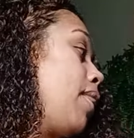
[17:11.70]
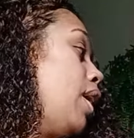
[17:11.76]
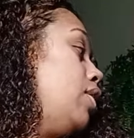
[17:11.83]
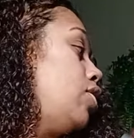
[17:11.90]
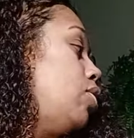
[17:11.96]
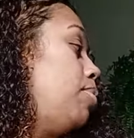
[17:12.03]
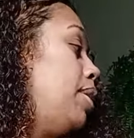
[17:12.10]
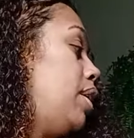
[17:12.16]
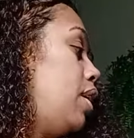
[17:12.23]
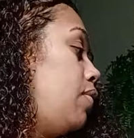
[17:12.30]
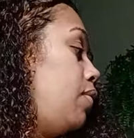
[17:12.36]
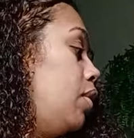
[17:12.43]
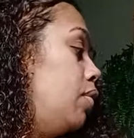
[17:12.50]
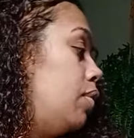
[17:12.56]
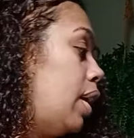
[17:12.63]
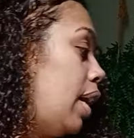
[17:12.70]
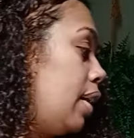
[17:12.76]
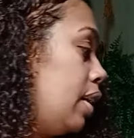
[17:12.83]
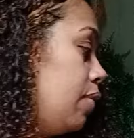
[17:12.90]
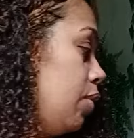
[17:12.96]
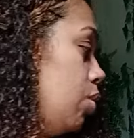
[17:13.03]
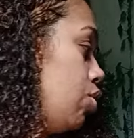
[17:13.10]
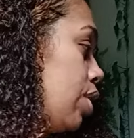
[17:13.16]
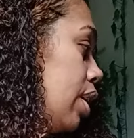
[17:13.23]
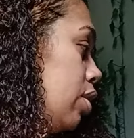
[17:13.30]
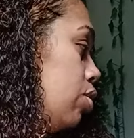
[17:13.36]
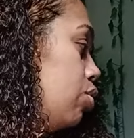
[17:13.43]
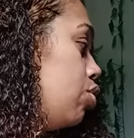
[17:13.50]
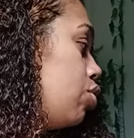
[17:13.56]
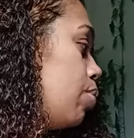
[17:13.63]
So be careful of like, if you're trying
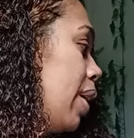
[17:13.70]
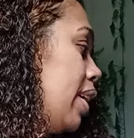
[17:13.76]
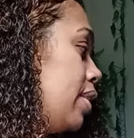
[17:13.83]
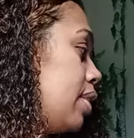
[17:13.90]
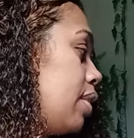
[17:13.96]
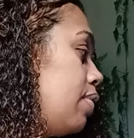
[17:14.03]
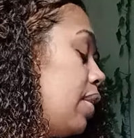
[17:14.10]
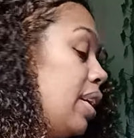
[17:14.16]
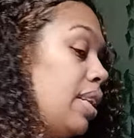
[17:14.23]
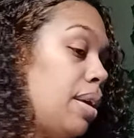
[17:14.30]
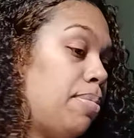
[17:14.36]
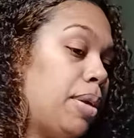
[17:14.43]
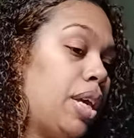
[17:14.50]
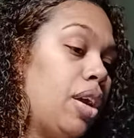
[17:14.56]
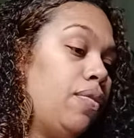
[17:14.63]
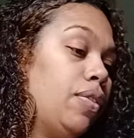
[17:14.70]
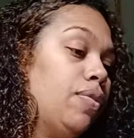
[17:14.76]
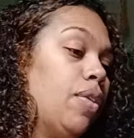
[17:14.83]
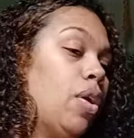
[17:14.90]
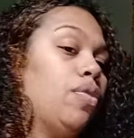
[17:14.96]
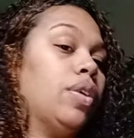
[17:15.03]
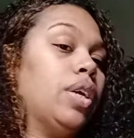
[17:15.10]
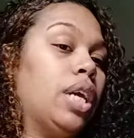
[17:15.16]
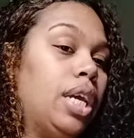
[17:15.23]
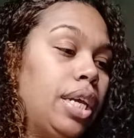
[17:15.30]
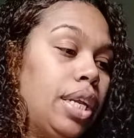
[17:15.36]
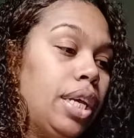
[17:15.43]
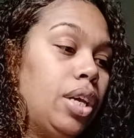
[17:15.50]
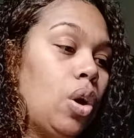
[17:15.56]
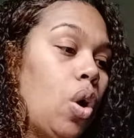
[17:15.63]
to lose weight and stuff like that, be careful of
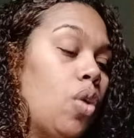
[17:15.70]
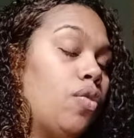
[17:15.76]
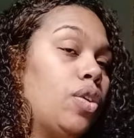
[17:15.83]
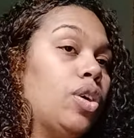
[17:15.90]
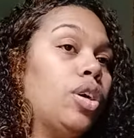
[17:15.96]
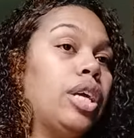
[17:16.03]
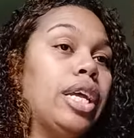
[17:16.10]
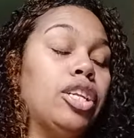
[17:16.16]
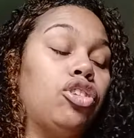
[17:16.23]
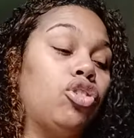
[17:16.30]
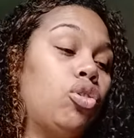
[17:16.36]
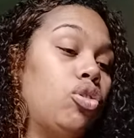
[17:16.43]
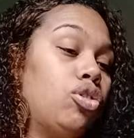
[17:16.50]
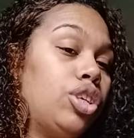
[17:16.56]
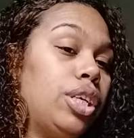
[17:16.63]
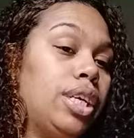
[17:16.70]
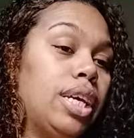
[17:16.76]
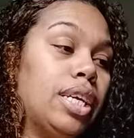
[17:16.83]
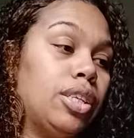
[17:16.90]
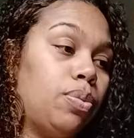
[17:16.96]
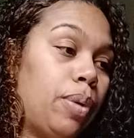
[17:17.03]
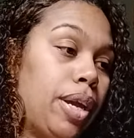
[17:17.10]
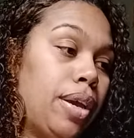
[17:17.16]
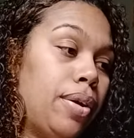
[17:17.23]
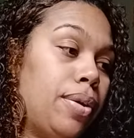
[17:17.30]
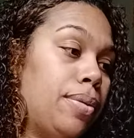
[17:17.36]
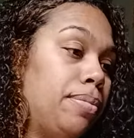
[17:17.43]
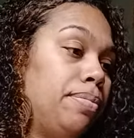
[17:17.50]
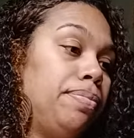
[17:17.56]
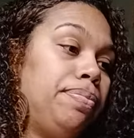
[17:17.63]
overeating, overindulging as
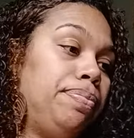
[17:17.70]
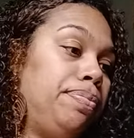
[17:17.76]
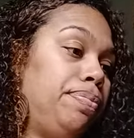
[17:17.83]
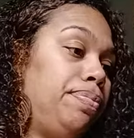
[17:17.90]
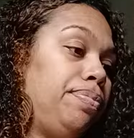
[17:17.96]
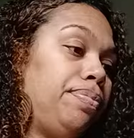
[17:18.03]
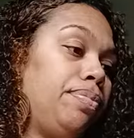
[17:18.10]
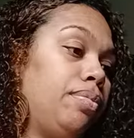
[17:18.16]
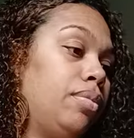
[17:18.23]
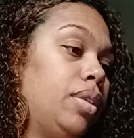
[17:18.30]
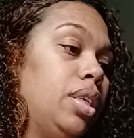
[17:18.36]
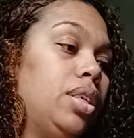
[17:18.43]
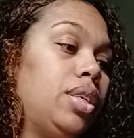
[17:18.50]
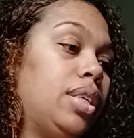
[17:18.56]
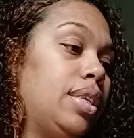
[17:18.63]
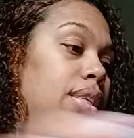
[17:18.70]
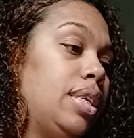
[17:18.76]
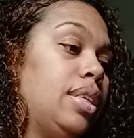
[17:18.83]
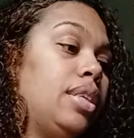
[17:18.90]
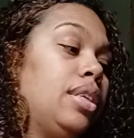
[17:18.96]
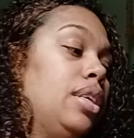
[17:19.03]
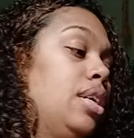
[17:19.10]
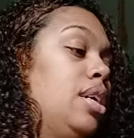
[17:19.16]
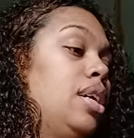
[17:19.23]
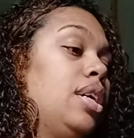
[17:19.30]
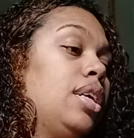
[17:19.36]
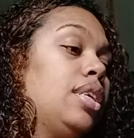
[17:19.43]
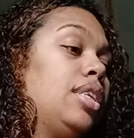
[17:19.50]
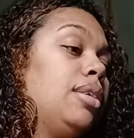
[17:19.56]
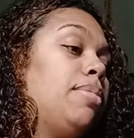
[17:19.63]
well. It's just, it's
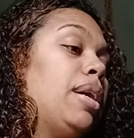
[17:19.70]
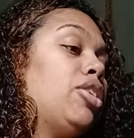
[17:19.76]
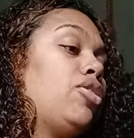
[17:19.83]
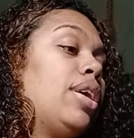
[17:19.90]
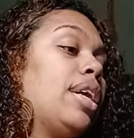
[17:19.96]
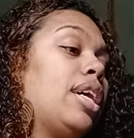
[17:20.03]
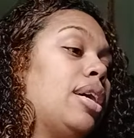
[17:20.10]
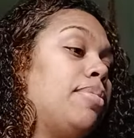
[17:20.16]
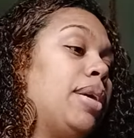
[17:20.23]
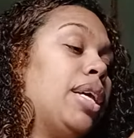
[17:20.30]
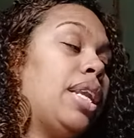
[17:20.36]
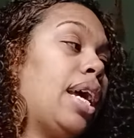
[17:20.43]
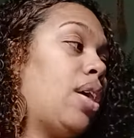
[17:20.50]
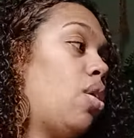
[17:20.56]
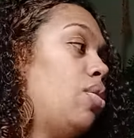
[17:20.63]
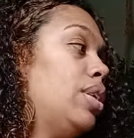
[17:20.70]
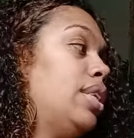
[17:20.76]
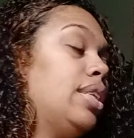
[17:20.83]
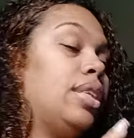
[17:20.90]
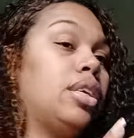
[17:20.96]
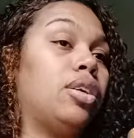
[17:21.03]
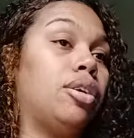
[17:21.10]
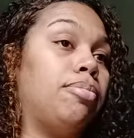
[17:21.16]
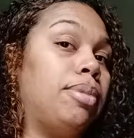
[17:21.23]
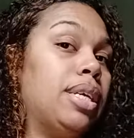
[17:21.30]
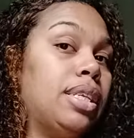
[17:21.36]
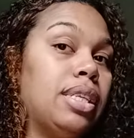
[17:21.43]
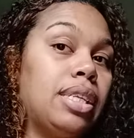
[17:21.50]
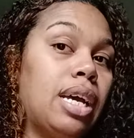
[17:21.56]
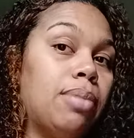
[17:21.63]
because somebody trying to come in like, oh, this is a good
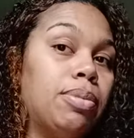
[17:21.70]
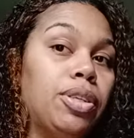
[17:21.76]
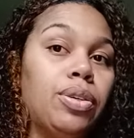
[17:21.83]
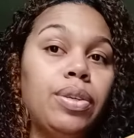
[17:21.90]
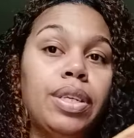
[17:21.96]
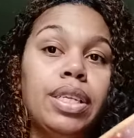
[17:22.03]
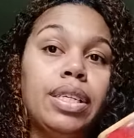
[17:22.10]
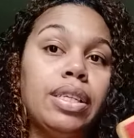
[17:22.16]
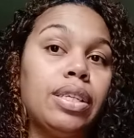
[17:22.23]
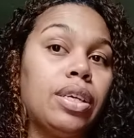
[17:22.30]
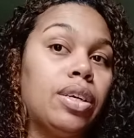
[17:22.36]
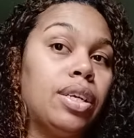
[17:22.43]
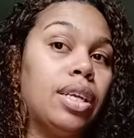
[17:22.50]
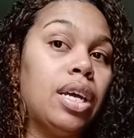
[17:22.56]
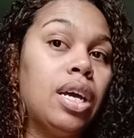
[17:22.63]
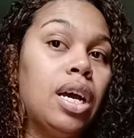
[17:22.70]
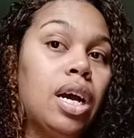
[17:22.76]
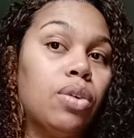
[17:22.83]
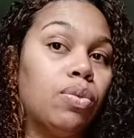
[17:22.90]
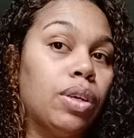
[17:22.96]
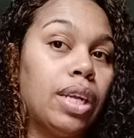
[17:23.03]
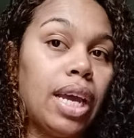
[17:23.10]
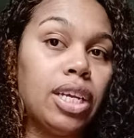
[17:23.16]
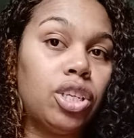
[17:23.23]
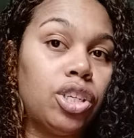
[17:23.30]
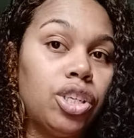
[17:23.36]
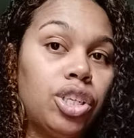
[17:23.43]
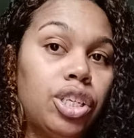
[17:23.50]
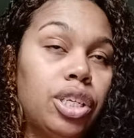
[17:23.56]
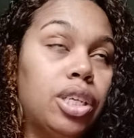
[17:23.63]
business opportunity. This is a good
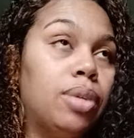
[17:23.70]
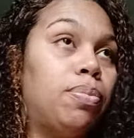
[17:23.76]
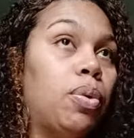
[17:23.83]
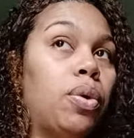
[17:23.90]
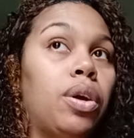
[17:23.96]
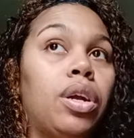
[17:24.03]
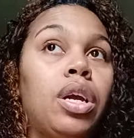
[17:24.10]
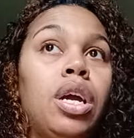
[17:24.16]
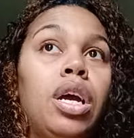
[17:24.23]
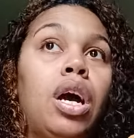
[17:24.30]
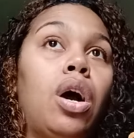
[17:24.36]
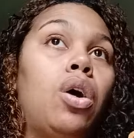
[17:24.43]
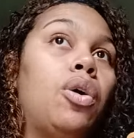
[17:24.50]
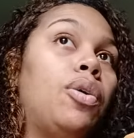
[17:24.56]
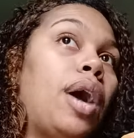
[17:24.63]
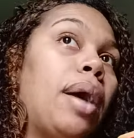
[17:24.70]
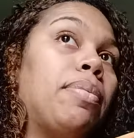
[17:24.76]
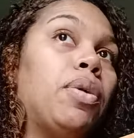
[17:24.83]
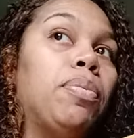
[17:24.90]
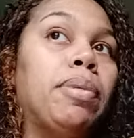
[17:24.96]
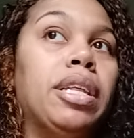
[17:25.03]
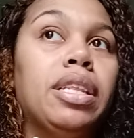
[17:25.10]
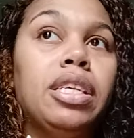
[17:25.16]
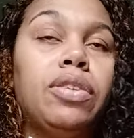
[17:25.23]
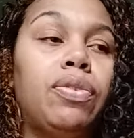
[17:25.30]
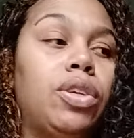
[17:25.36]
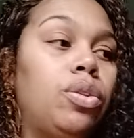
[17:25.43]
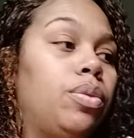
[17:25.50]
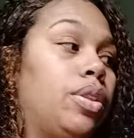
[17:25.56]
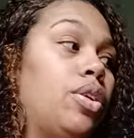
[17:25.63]
relationship or, oh, I'm going to be this for
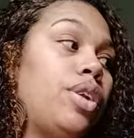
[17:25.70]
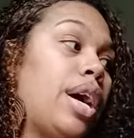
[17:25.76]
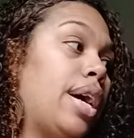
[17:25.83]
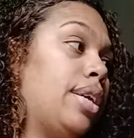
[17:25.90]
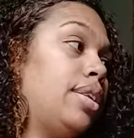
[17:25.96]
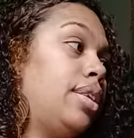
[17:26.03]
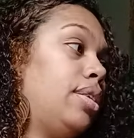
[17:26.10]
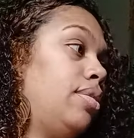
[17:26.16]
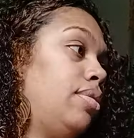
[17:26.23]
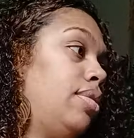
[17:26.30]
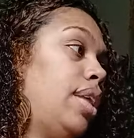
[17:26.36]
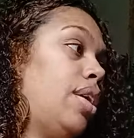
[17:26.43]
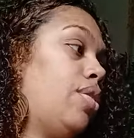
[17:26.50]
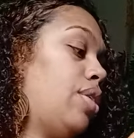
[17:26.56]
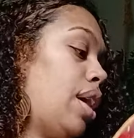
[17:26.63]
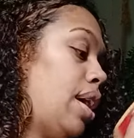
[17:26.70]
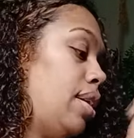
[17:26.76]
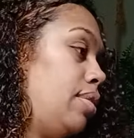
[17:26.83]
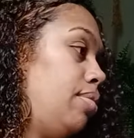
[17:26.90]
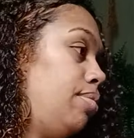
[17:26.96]
you. And they're not. They are not.